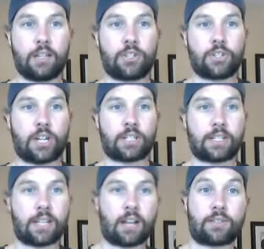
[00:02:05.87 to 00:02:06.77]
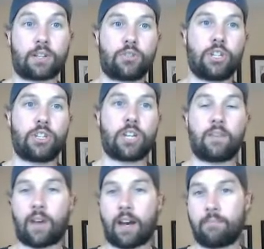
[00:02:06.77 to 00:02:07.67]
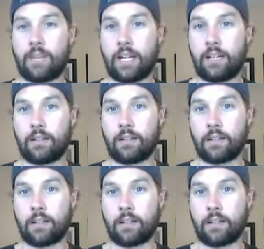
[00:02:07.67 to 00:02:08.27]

let's just check this out. So GJ 5-minute.